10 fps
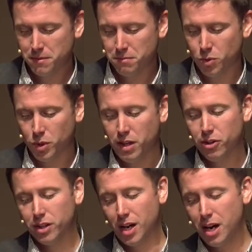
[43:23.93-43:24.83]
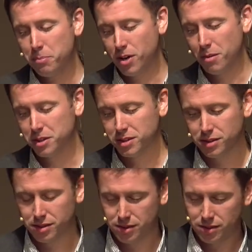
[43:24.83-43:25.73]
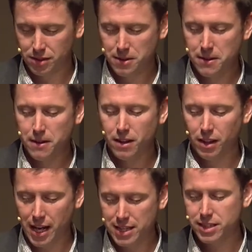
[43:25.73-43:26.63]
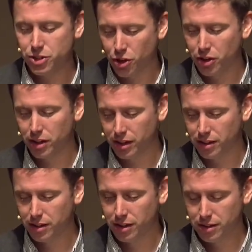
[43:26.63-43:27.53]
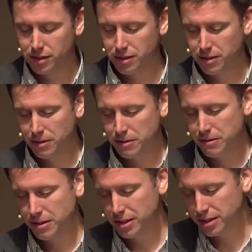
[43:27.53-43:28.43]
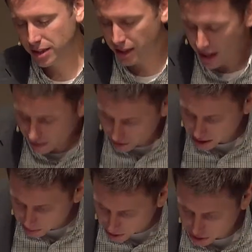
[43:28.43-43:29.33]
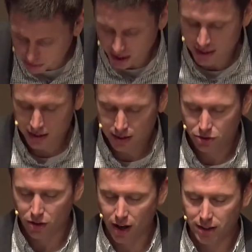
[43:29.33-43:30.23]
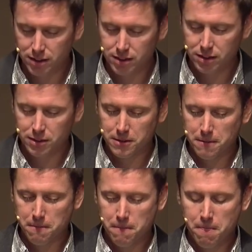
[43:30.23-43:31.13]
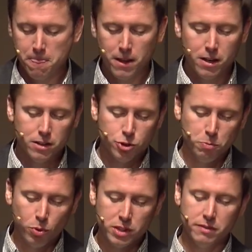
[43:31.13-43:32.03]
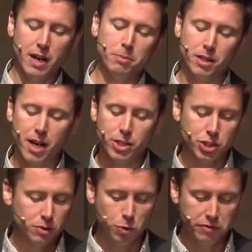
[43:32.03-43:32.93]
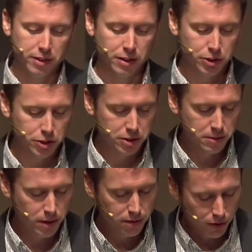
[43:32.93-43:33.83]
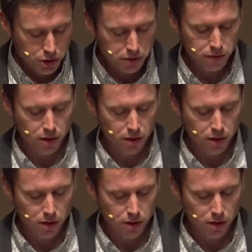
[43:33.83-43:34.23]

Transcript: But whatever God promises lasts eternally, and it's in every spiritual blessing in Christ. Two points of application and we're finished. First of